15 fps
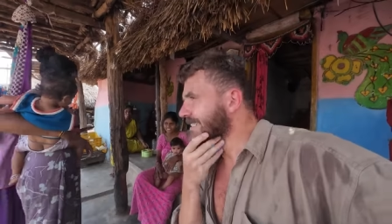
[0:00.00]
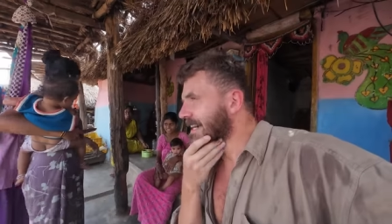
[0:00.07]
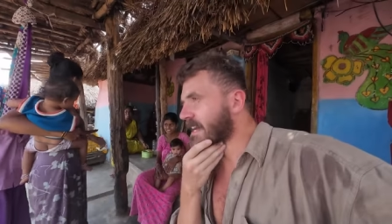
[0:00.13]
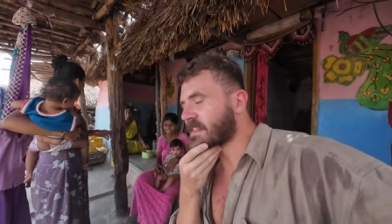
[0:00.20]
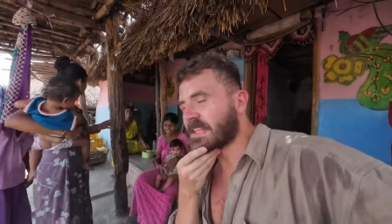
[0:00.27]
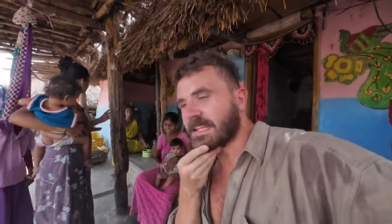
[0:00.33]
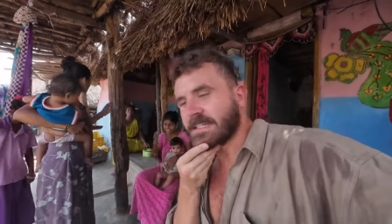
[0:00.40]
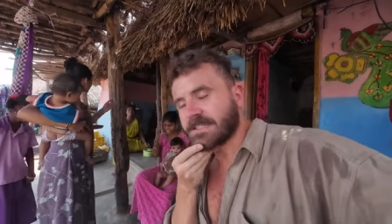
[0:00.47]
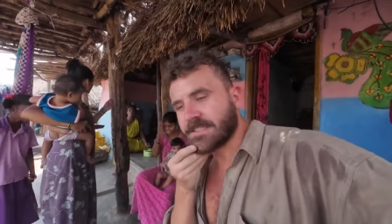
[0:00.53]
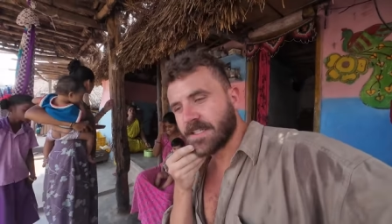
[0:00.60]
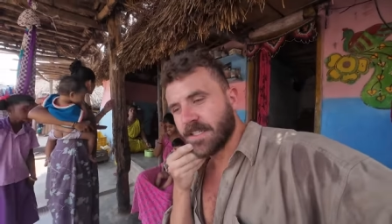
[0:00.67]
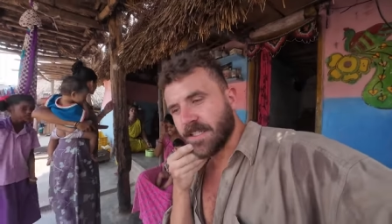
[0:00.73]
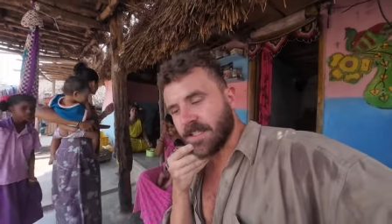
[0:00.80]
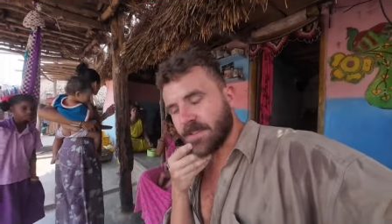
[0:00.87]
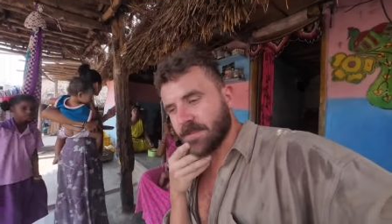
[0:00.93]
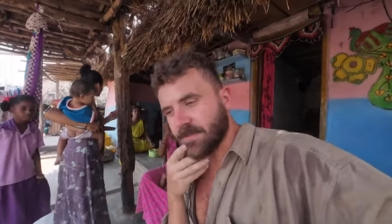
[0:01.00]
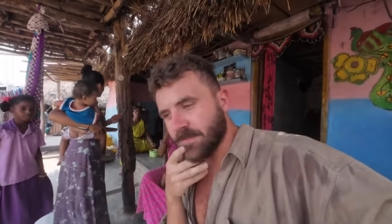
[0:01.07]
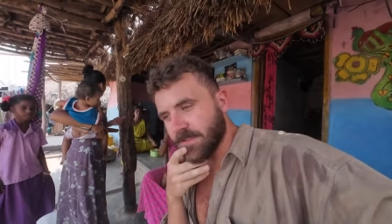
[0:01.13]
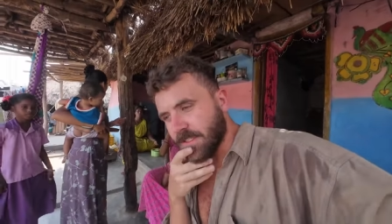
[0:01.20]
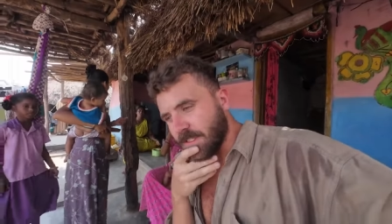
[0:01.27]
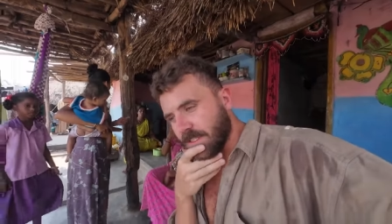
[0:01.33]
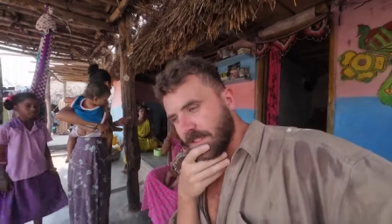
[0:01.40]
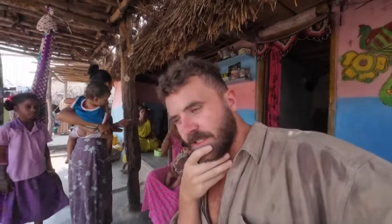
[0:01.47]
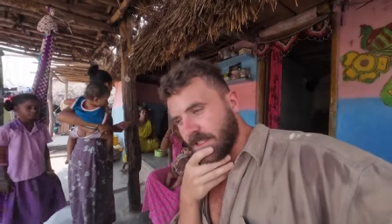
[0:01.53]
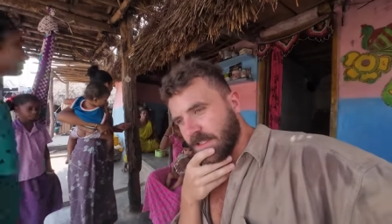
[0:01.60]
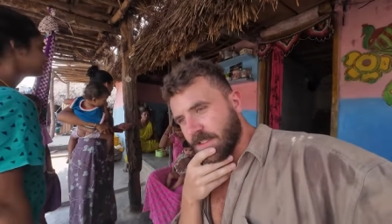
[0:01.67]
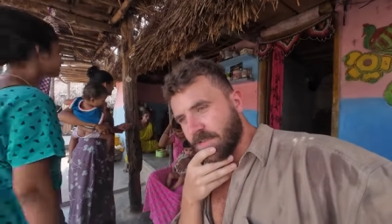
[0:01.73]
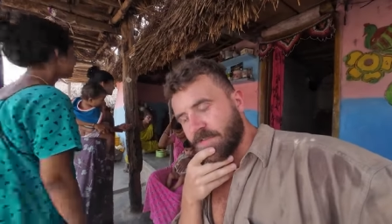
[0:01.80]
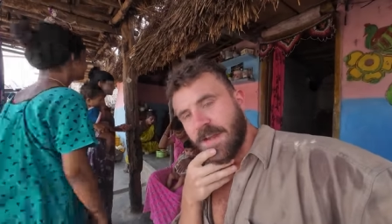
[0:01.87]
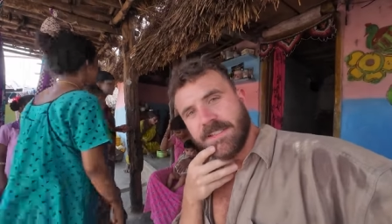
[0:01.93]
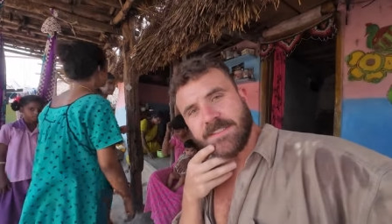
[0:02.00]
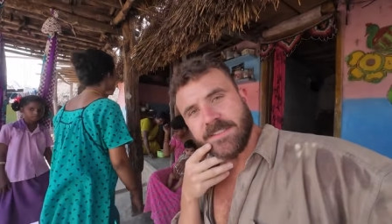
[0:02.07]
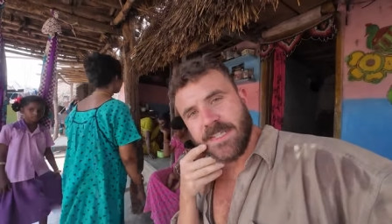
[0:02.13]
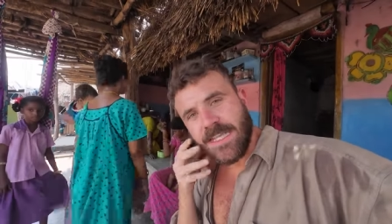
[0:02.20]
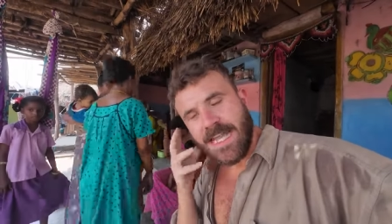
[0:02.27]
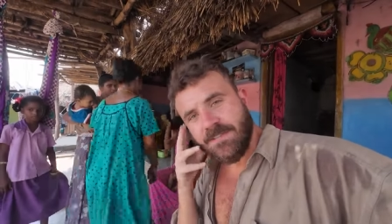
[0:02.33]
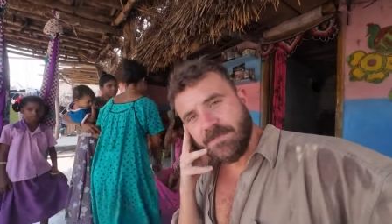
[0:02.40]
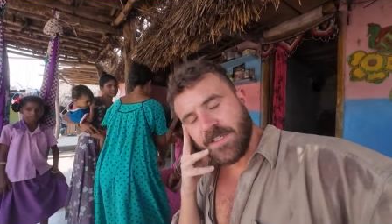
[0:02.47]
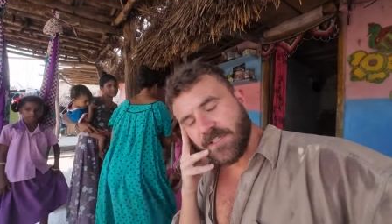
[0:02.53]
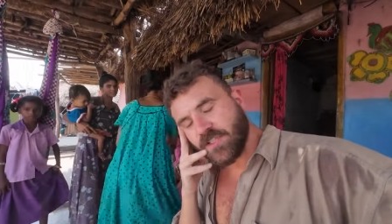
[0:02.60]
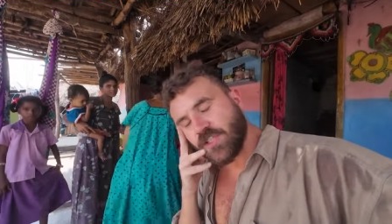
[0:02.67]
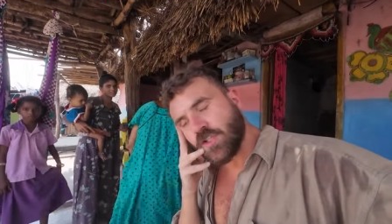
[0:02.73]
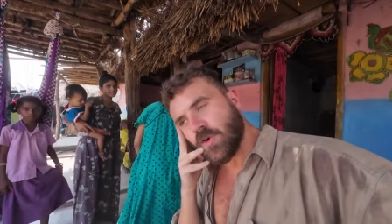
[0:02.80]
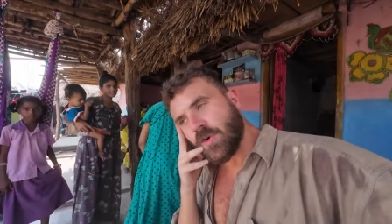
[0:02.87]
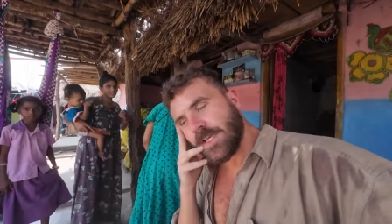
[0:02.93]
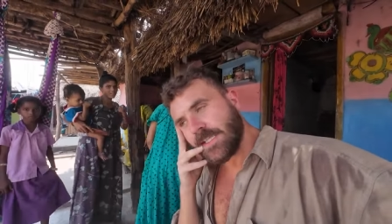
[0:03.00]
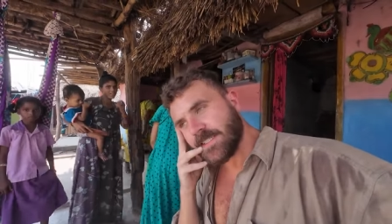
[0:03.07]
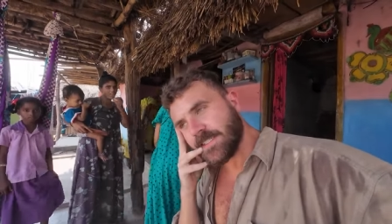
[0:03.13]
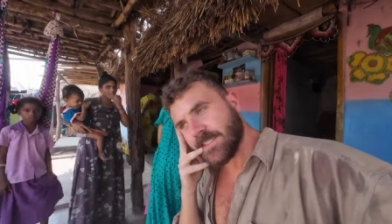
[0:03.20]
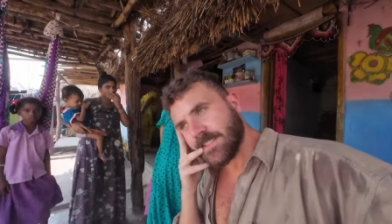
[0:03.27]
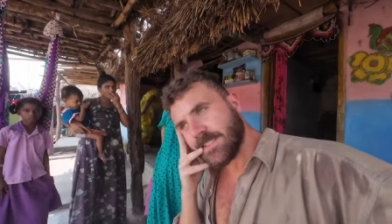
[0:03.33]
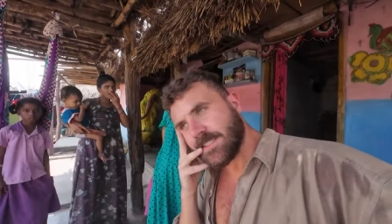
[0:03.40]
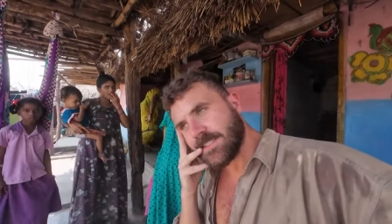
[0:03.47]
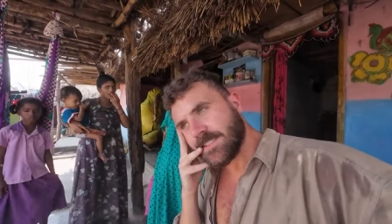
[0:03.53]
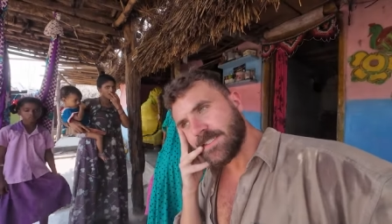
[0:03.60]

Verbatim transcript: I think the the fact that they have this choice,